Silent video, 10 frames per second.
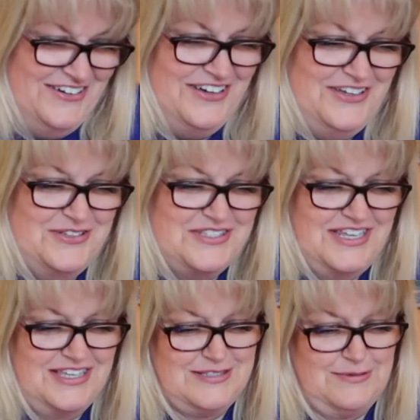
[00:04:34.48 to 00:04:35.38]
Right, who's the
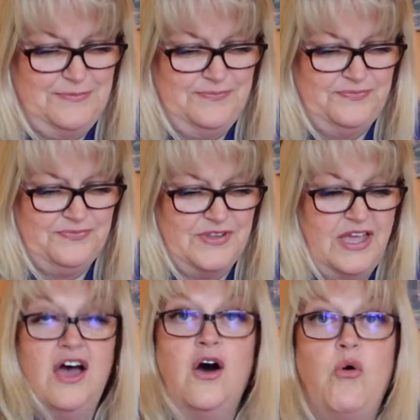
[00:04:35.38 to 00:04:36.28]
next one?
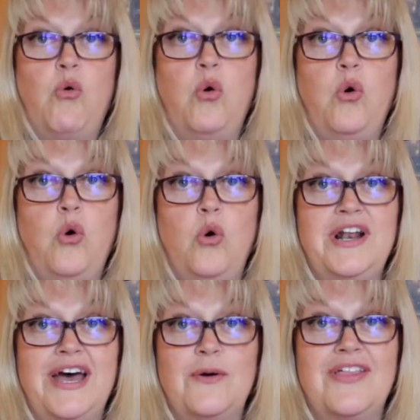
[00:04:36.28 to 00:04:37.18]
Oh,
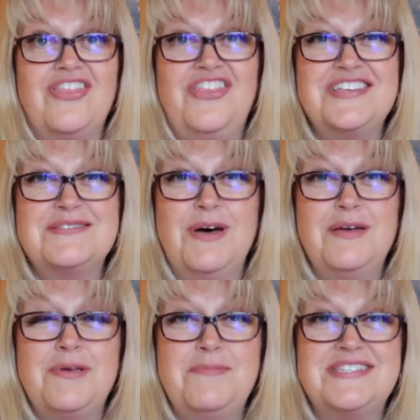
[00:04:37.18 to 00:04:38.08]
now this
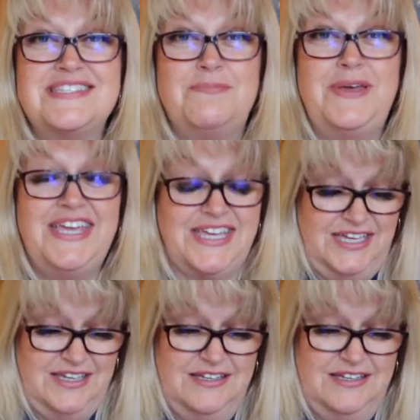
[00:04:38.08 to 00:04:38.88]
might be Mr. Big.